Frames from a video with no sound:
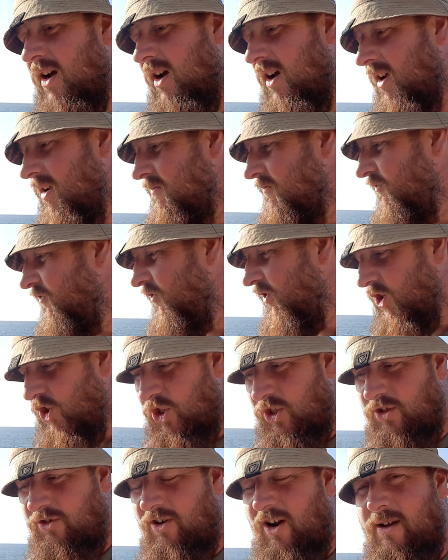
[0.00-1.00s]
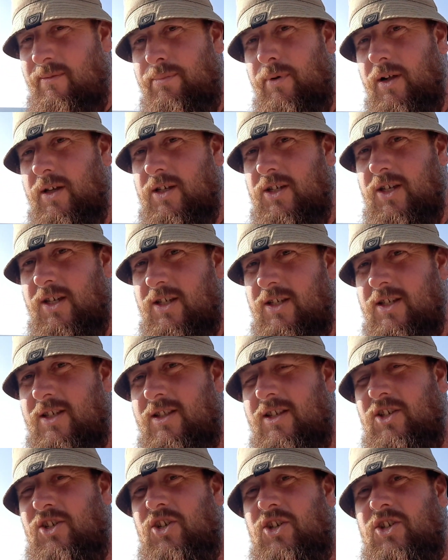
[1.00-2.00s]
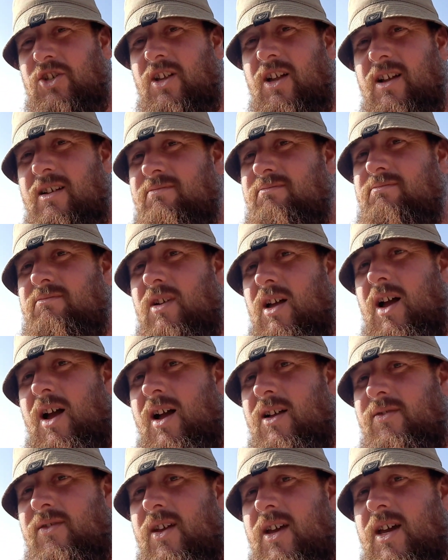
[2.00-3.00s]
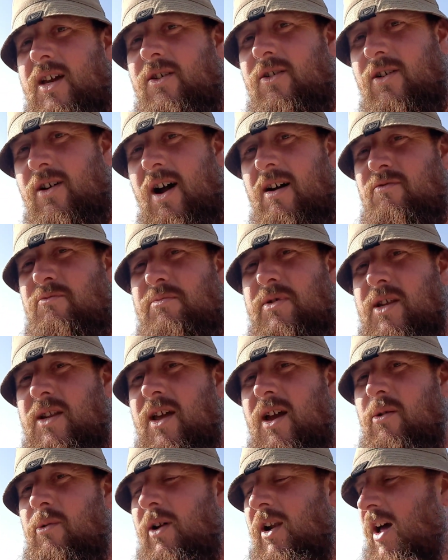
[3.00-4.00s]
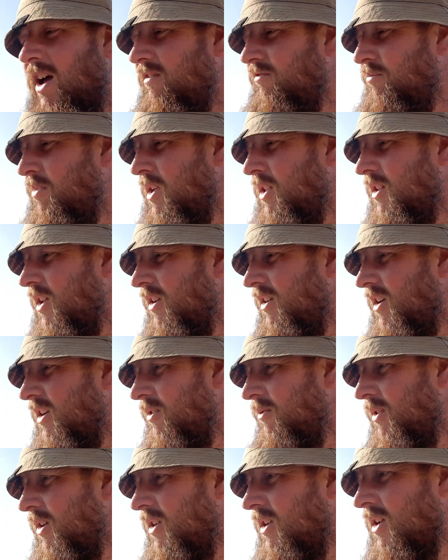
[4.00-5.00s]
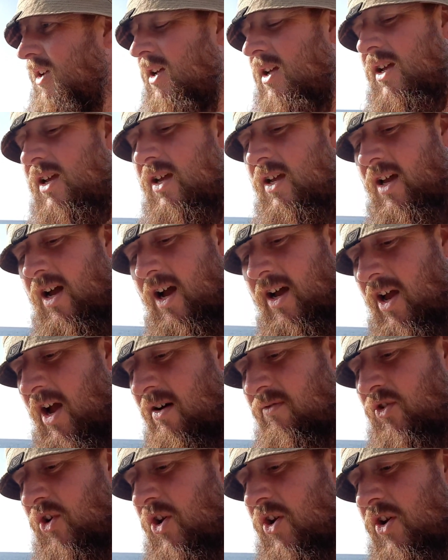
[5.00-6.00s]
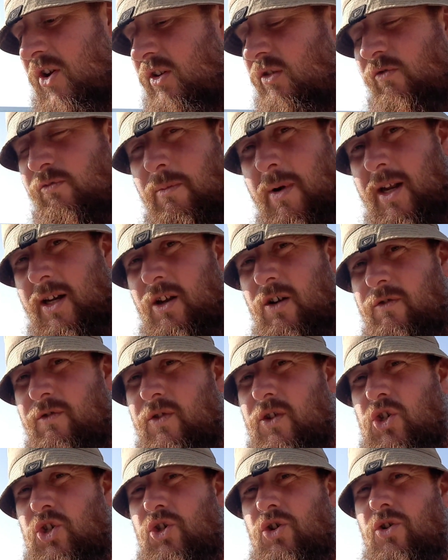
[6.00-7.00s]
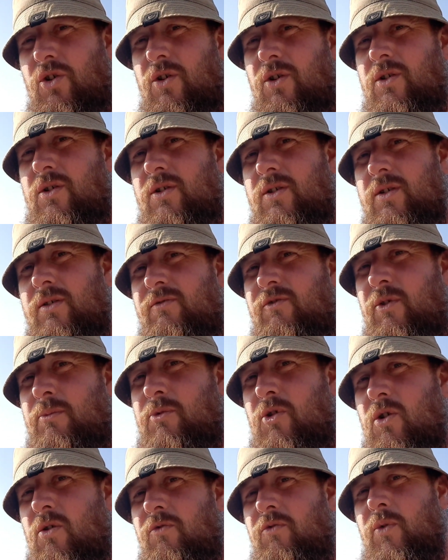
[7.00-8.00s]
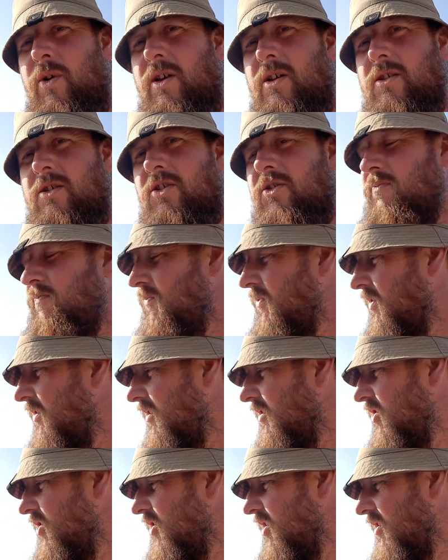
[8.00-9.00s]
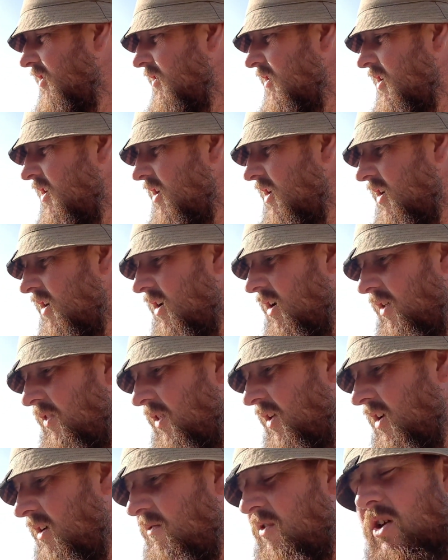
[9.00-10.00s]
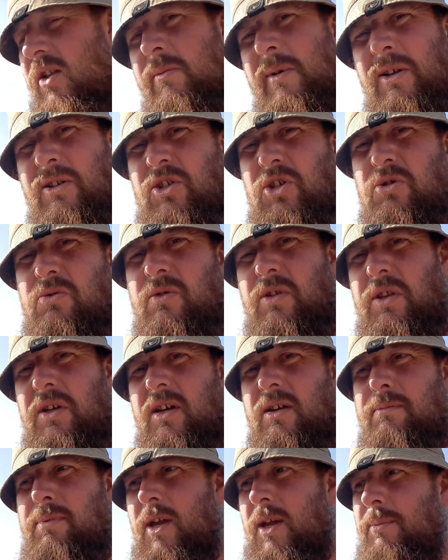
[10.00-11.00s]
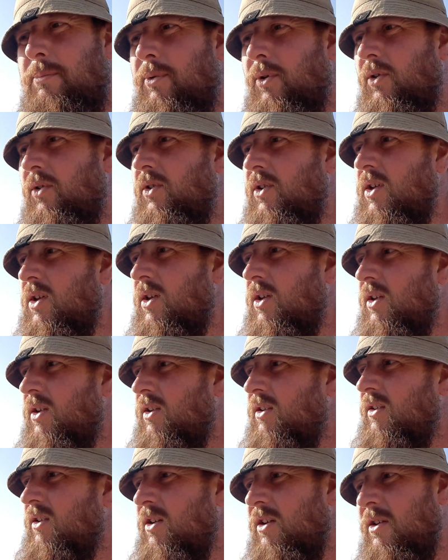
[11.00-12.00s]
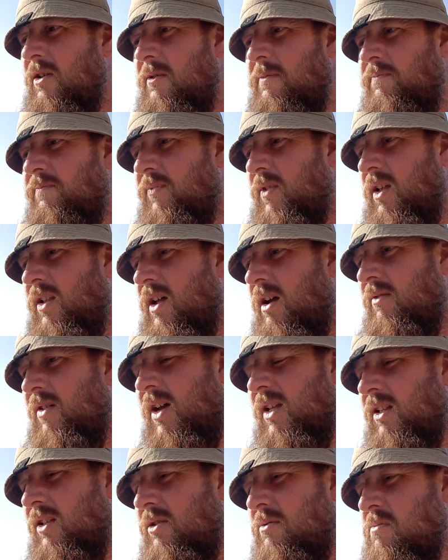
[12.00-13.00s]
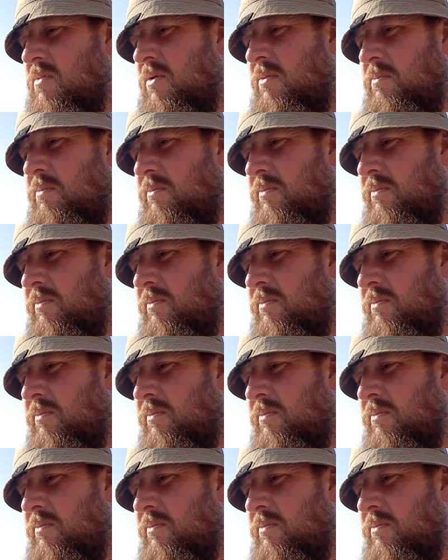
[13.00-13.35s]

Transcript: I'm fishing the right places, they just aren't there or haven't been there while I've been there anyway. I haven't heard of many off the shore from North Wales this year. I think I've heard about 2 or 3 people that have had them,